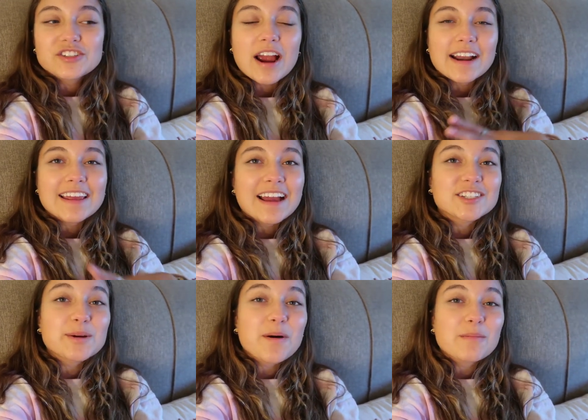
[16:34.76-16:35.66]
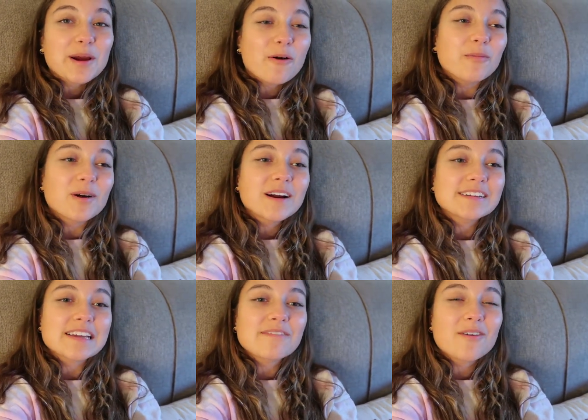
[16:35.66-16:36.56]
trying to catch up on my homework
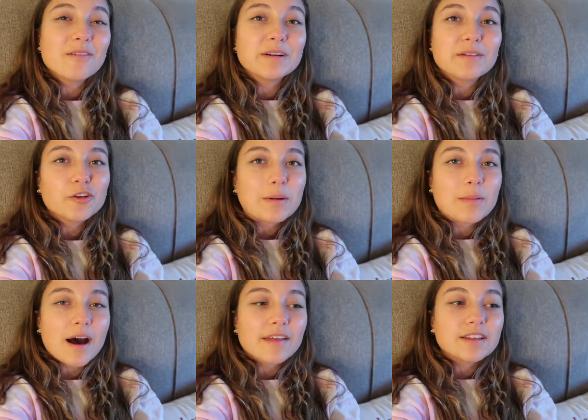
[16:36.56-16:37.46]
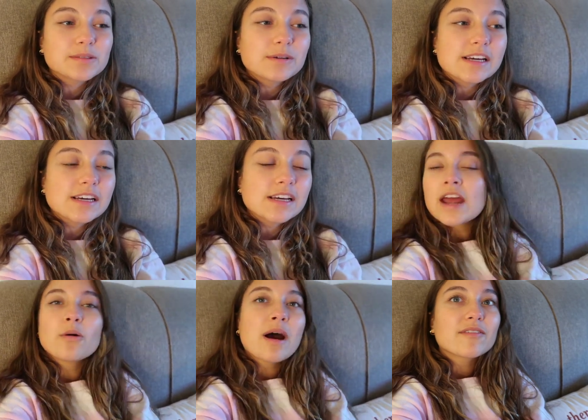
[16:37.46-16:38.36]
because I've fallen a little bit behind this week.
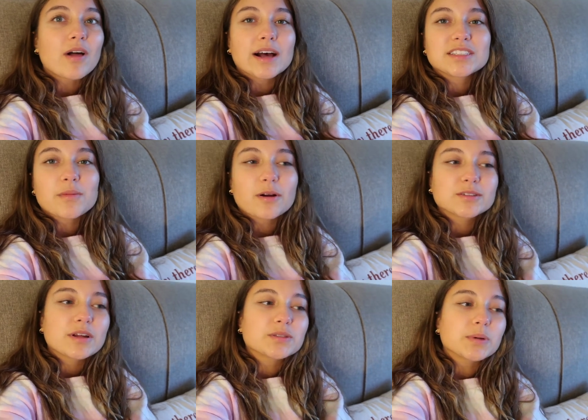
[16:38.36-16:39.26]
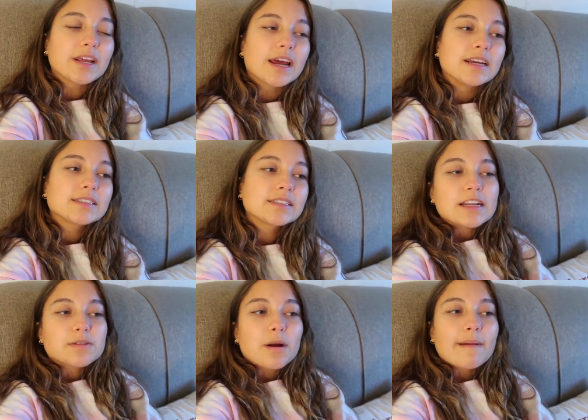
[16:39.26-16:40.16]
I don't have class tomorrow, so that's really nice.
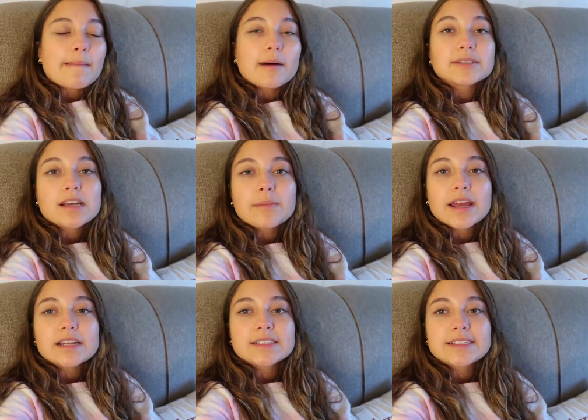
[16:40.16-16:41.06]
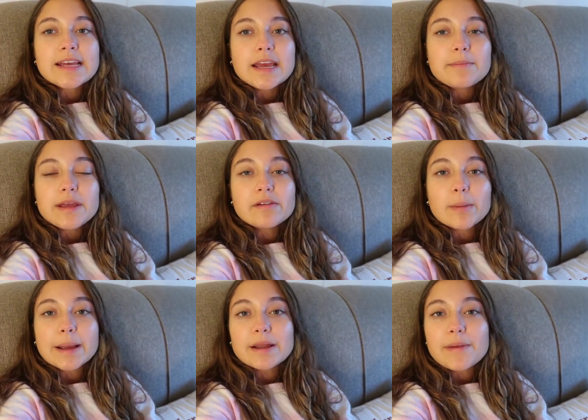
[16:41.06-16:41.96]
And tomorrow my mom is coming in to take me,
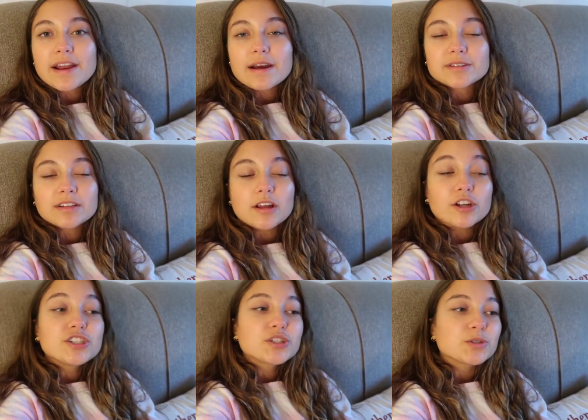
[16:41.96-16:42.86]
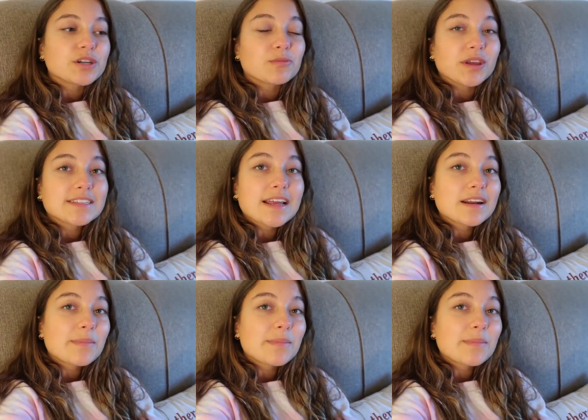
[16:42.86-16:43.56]
Rebekah, and Maddy out to lunch, which I'm really excited